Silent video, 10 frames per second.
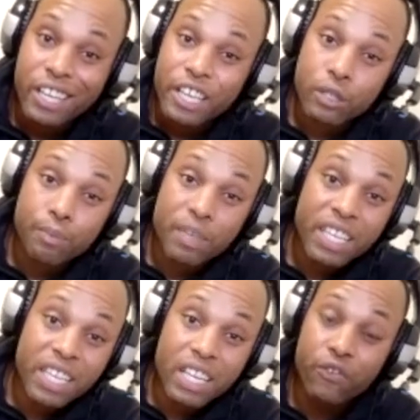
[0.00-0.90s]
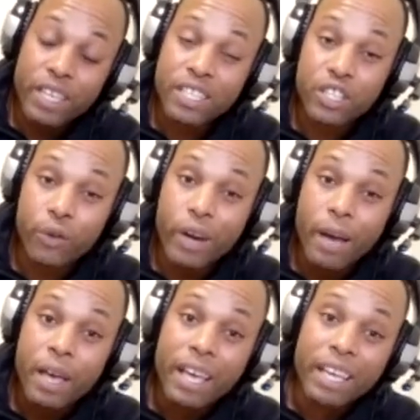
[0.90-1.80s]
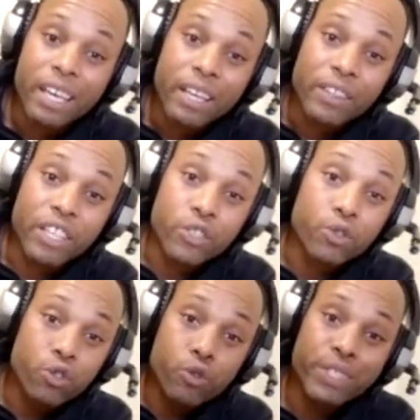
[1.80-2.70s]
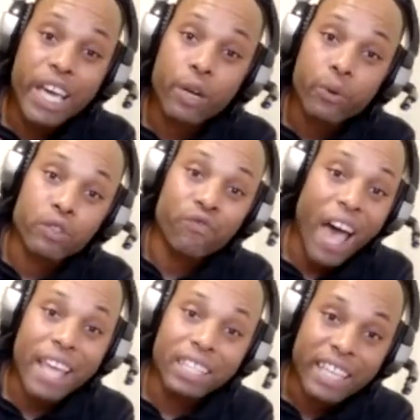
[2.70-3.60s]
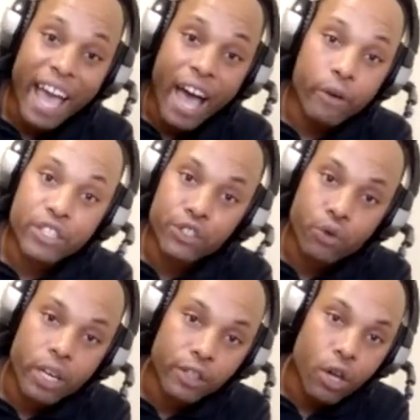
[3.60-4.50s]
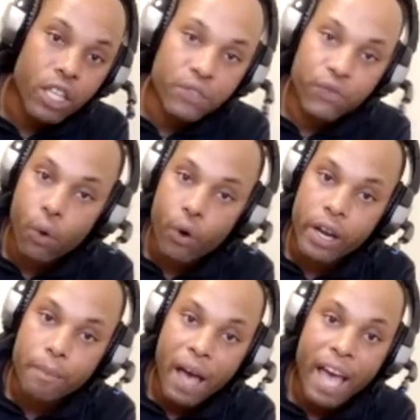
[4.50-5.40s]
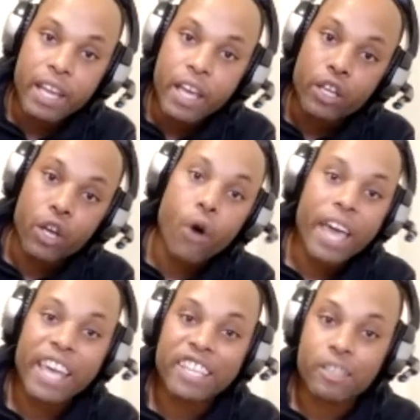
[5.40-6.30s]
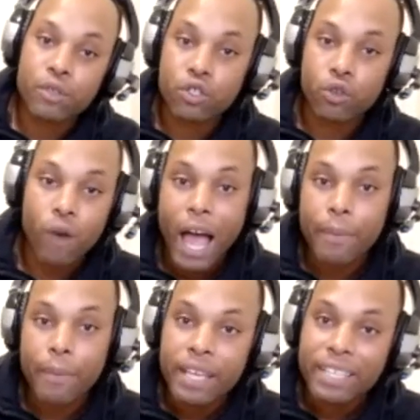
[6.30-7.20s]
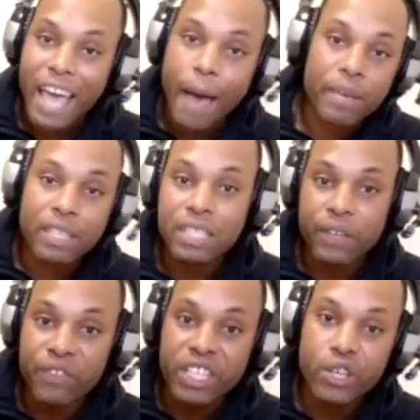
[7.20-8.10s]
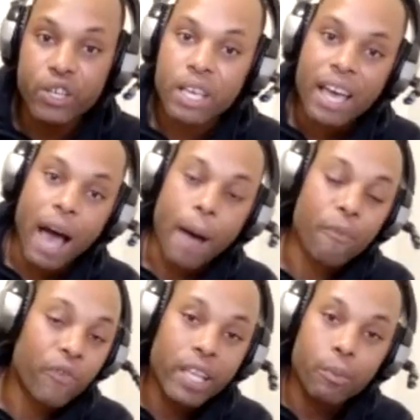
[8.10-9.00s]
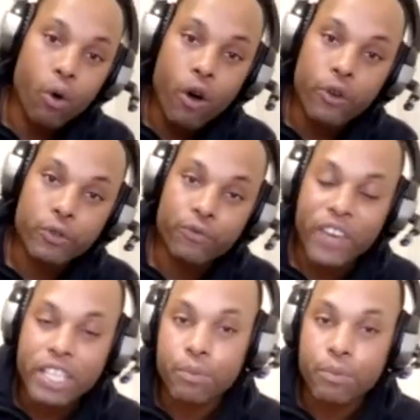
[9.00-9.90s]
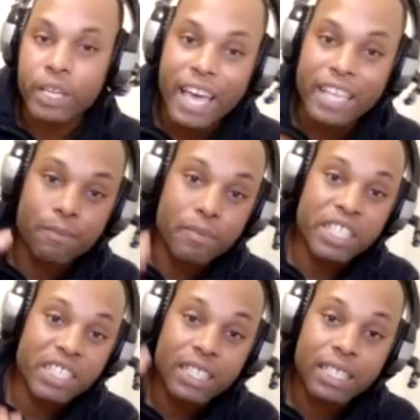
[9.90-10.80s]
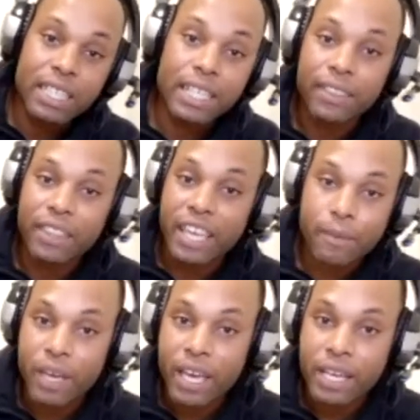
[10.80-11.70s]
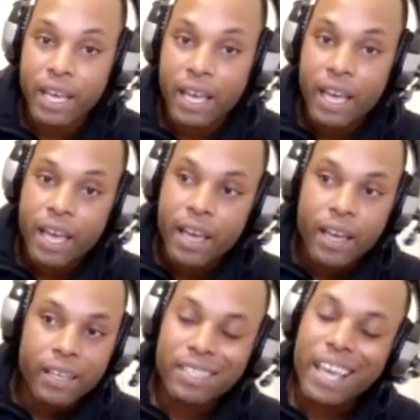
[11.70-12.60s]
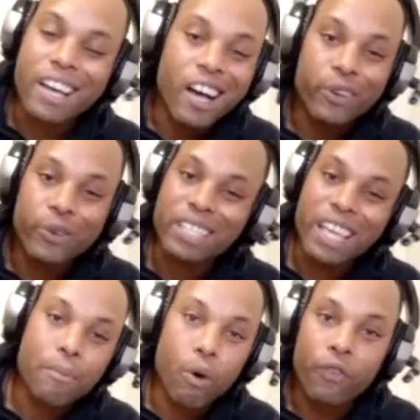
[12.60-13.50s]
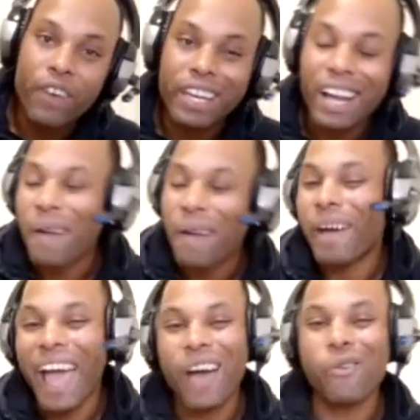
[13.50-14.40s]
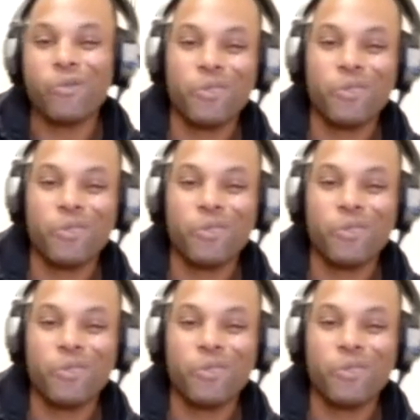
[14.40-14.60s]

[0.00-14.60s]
Speaking of Instagram, the YouTube channel is finally out. Extraordinary Thoughts for the Ordinary Mind. Go ahead and subscribe. Tap into the videos. I'm available on Facebook as Meechy D Thigpen. Stay hungry. Stay motivated. I'm out.